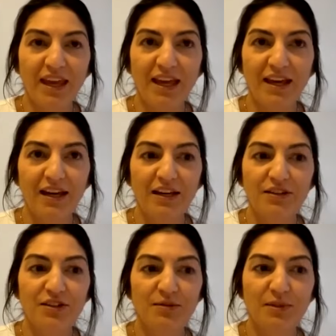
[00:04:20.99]

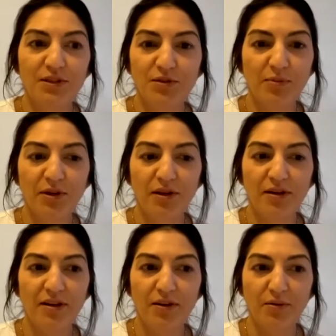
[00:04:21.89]
and just be
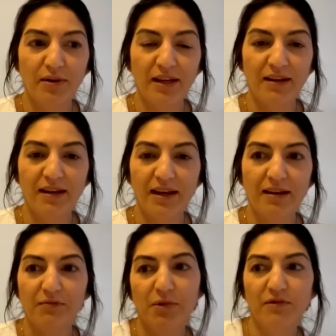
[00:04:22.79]
super annoying
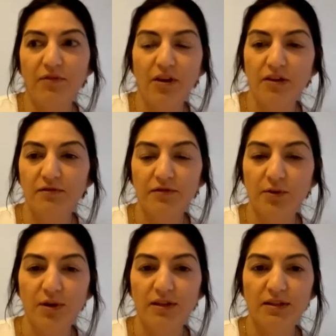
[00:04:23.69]
and would fall on the floor.